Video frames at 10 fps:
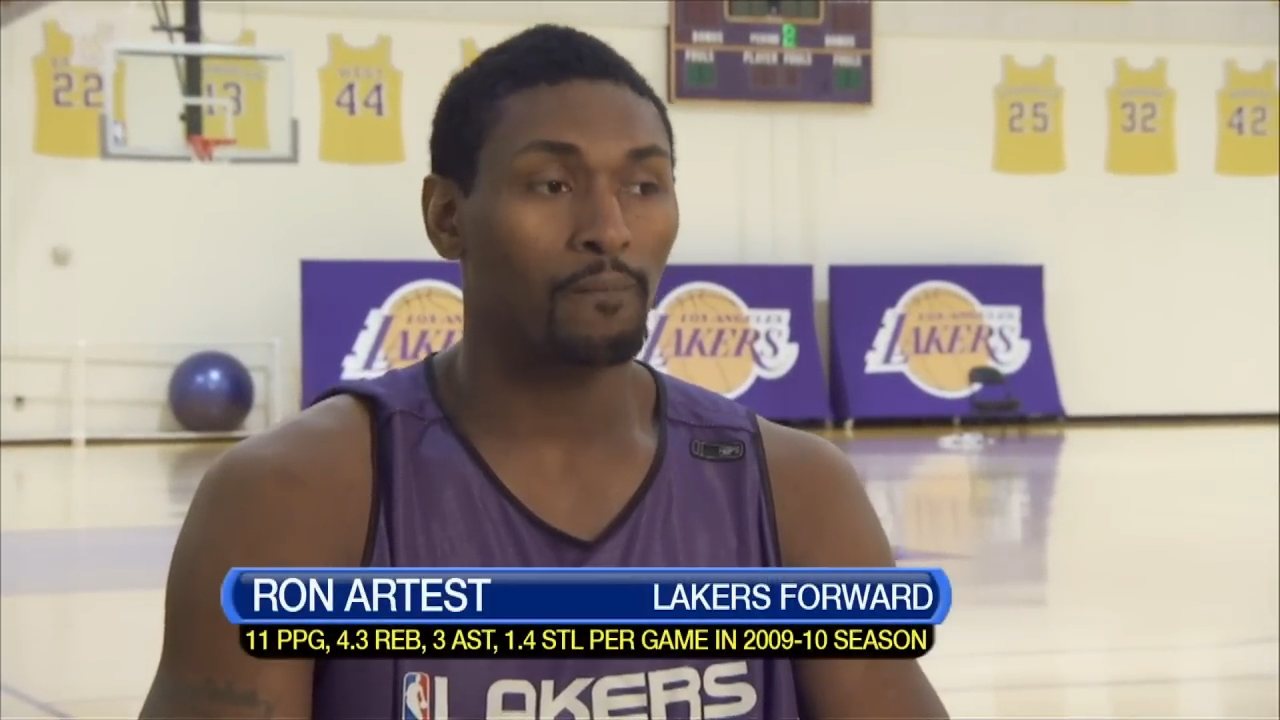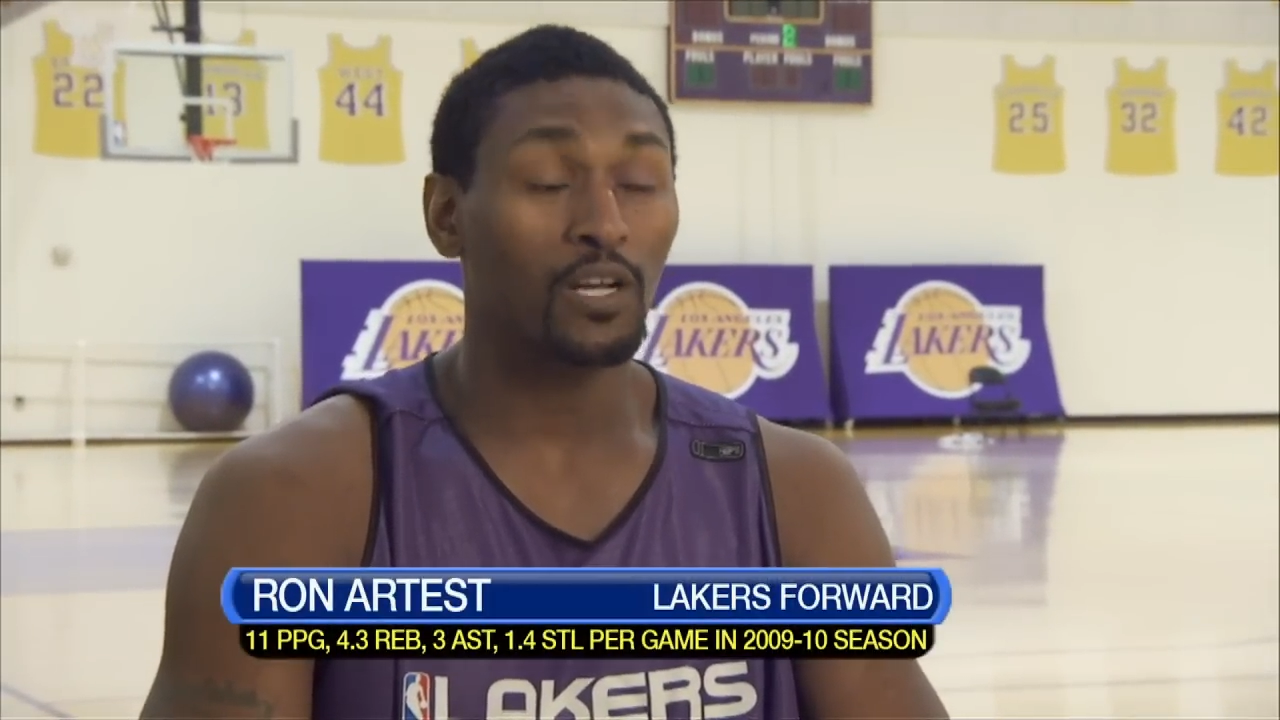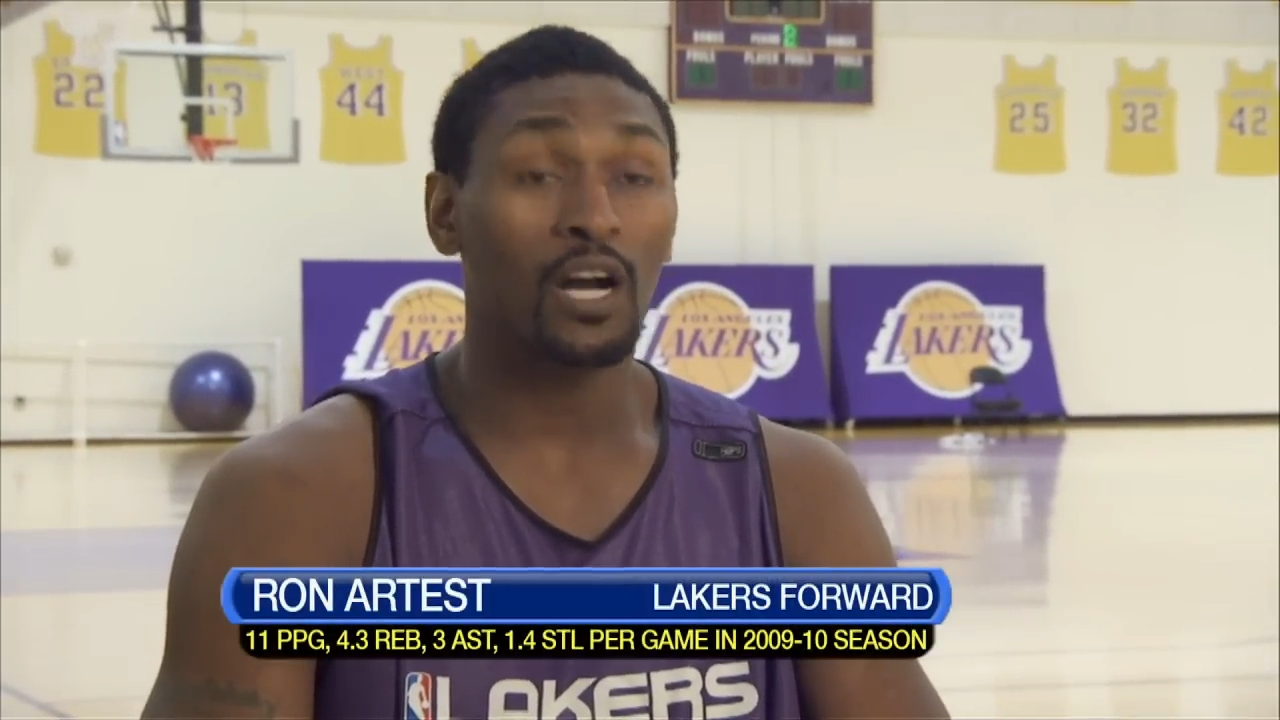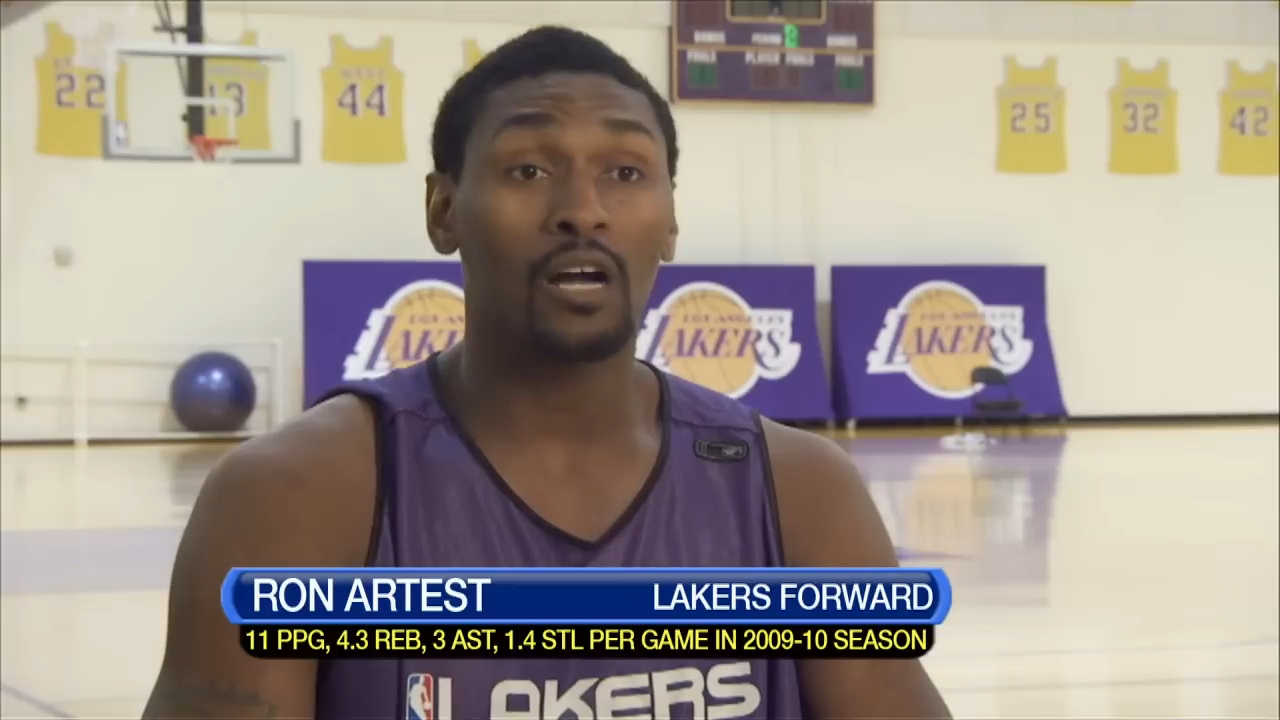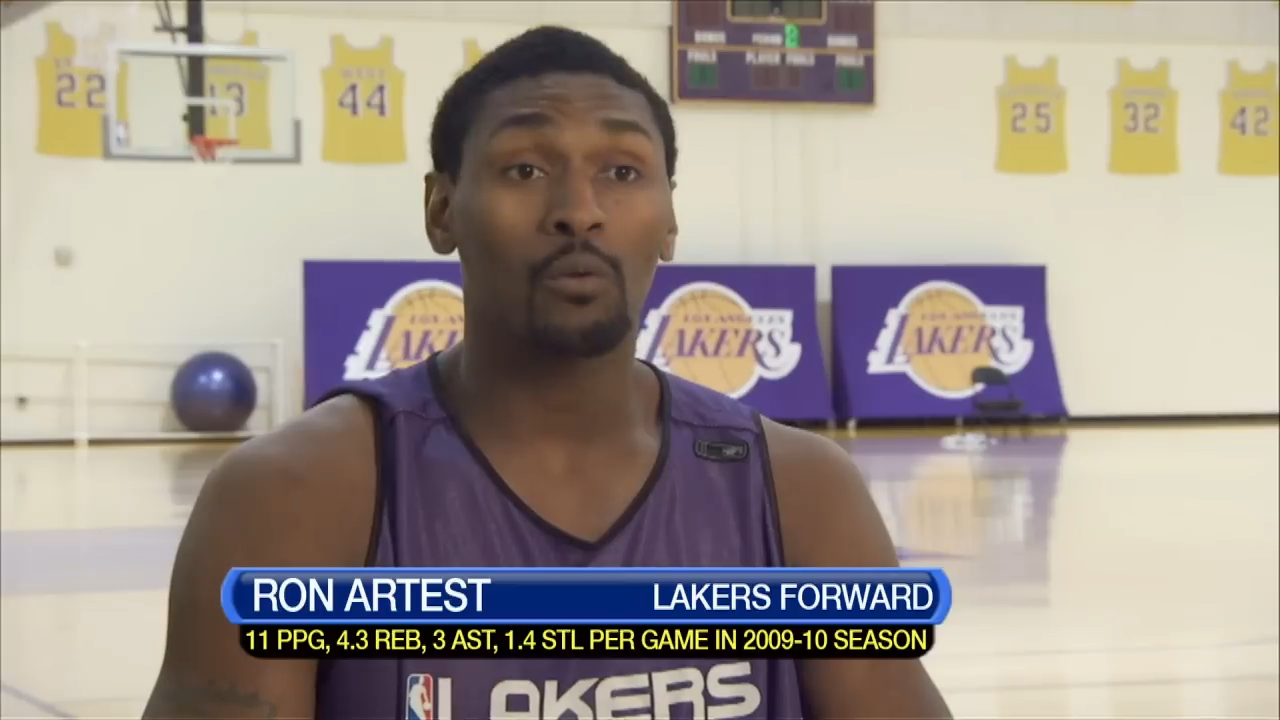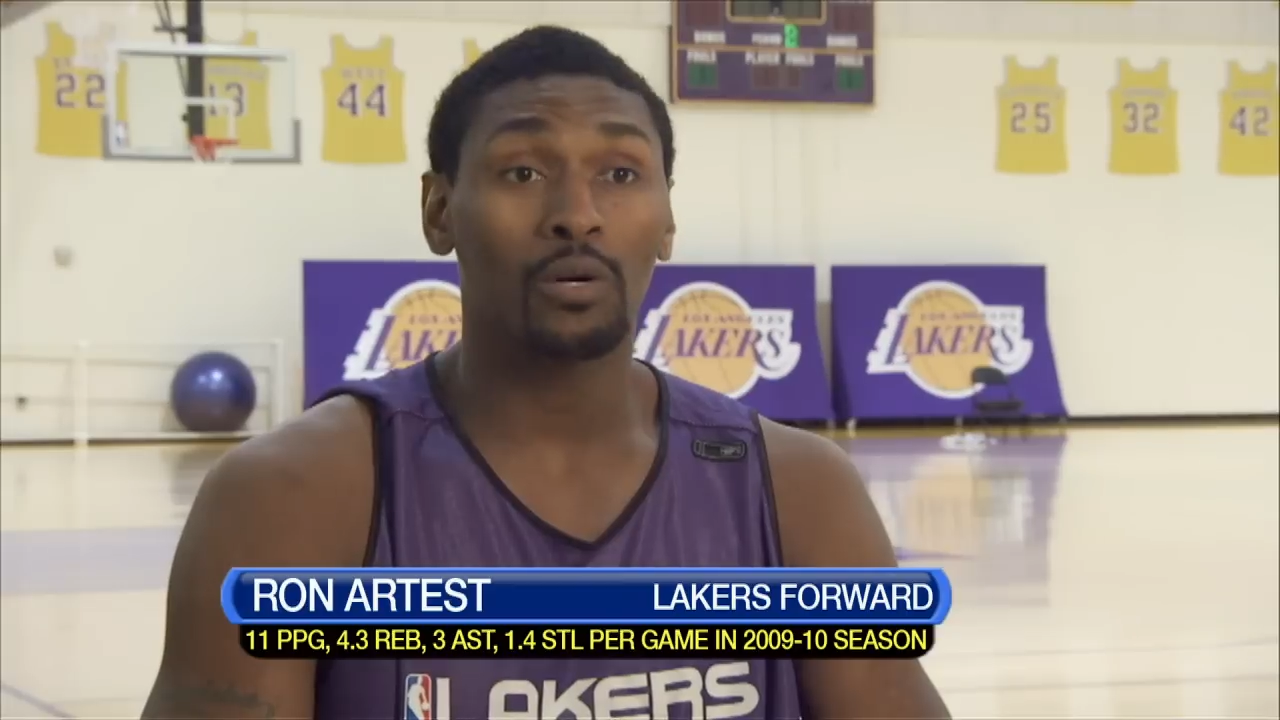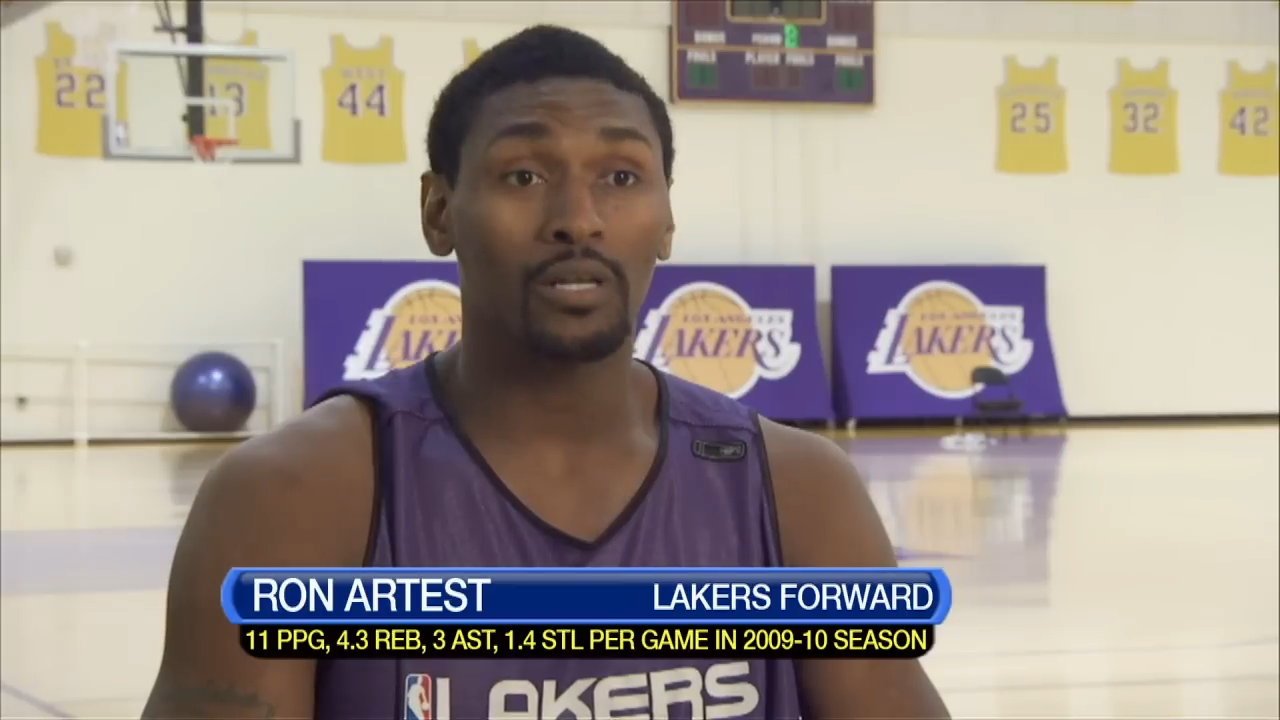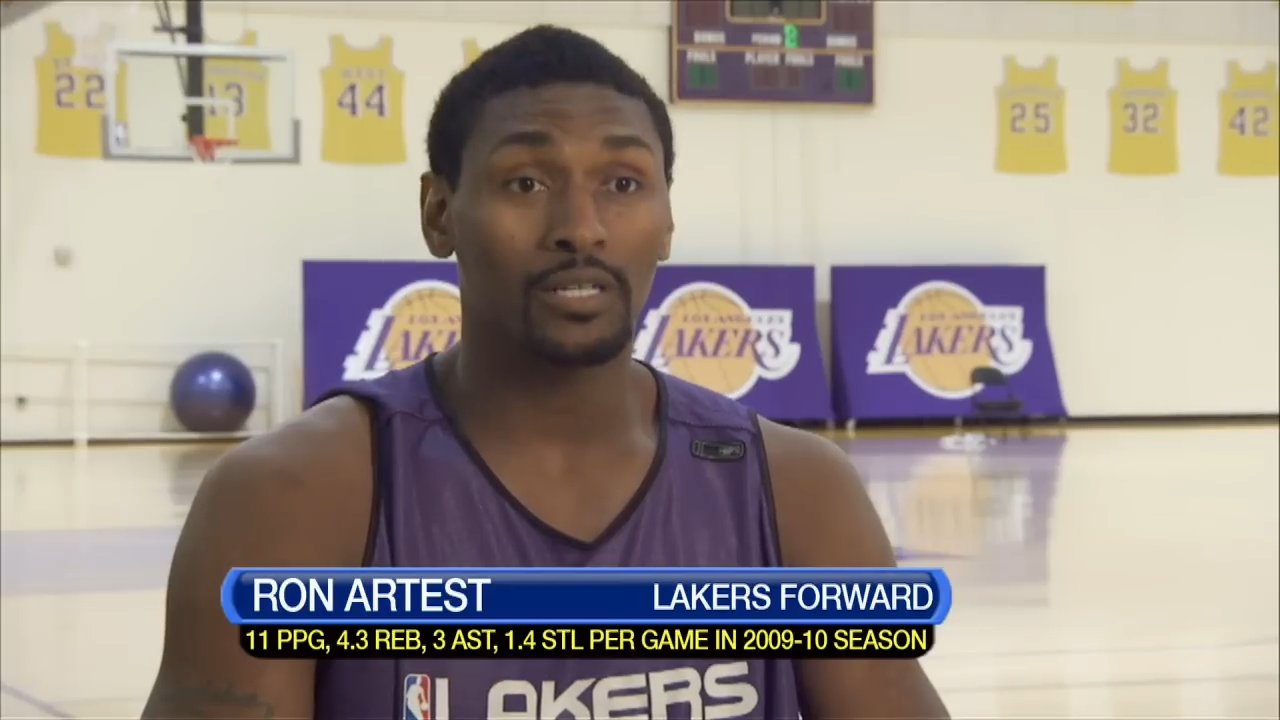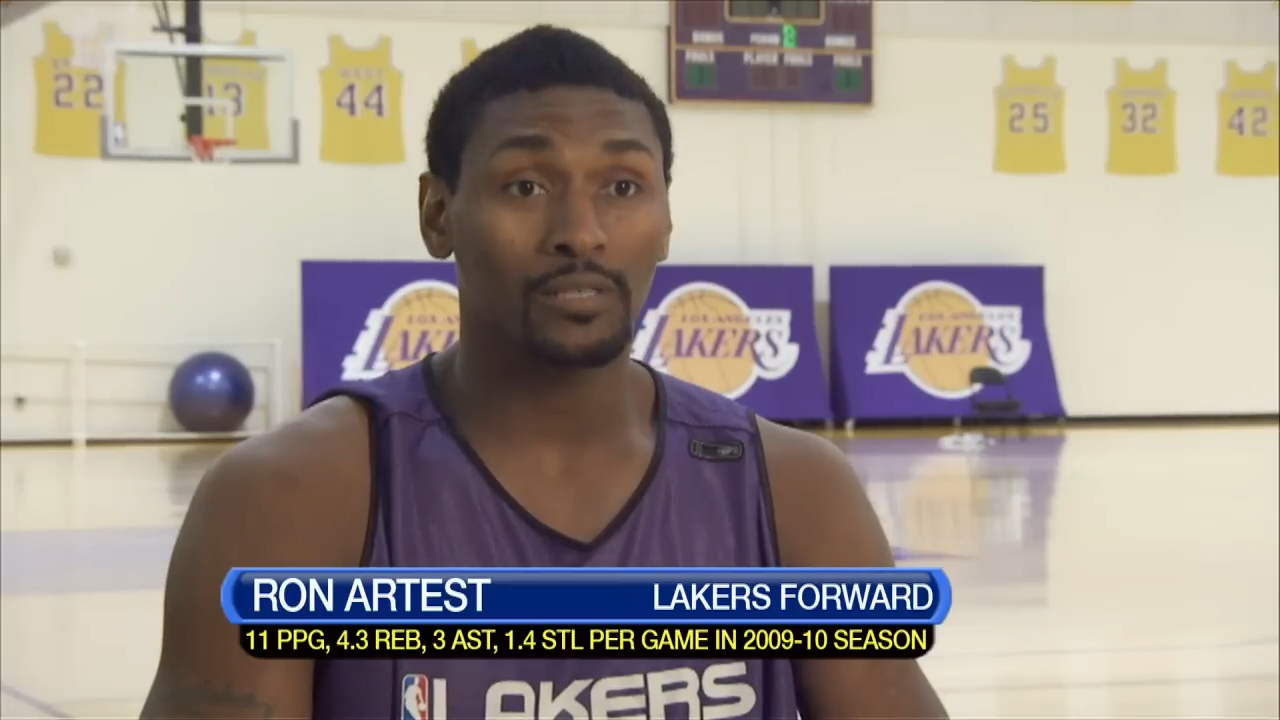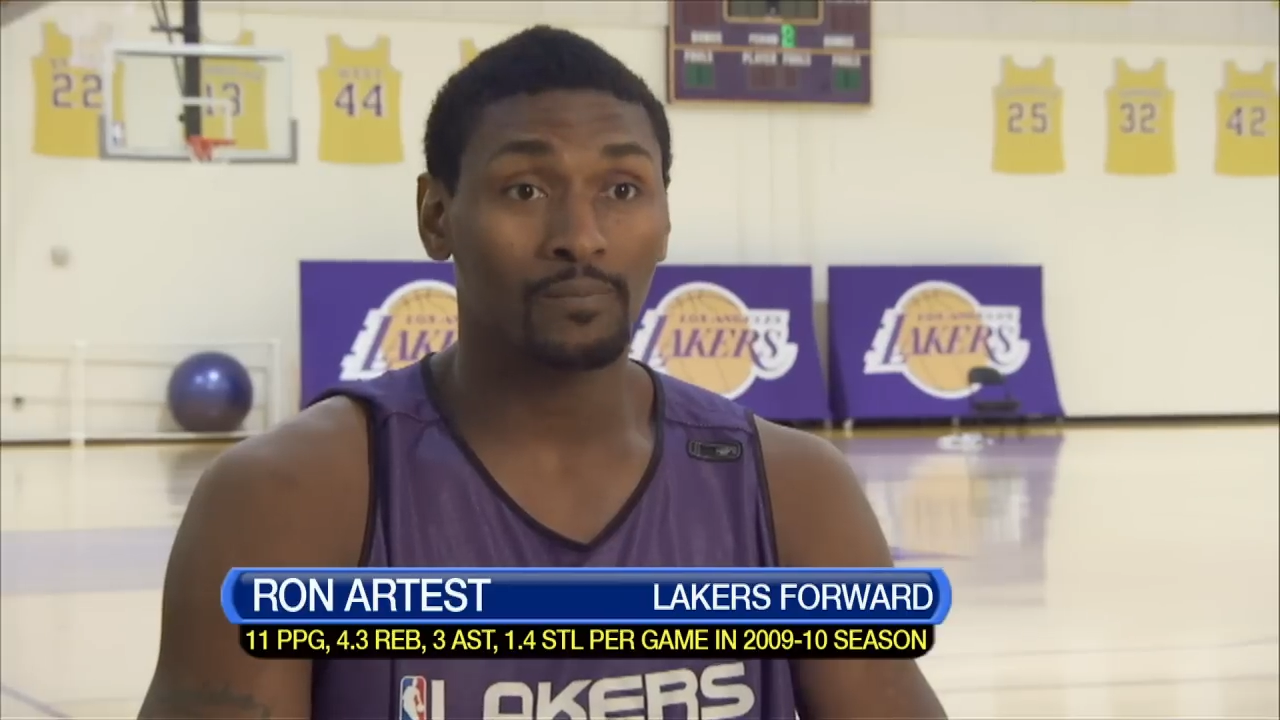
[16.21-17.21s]
God
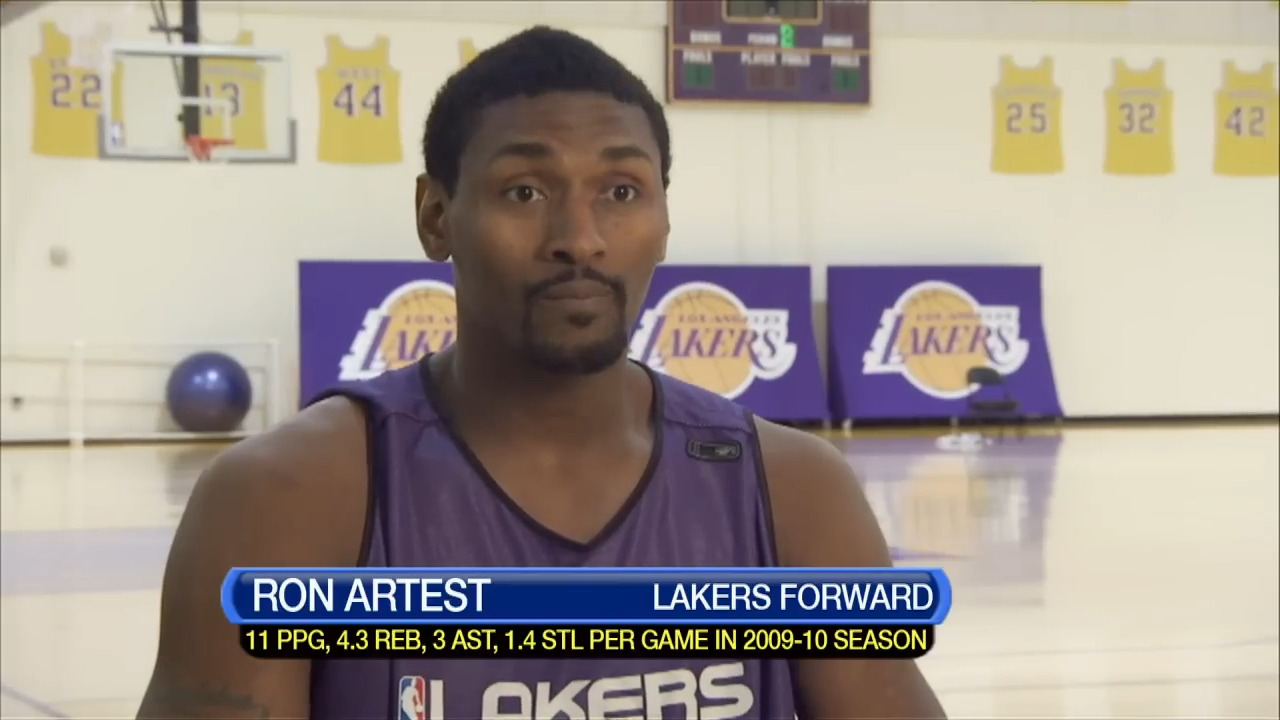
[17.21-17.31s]
willing.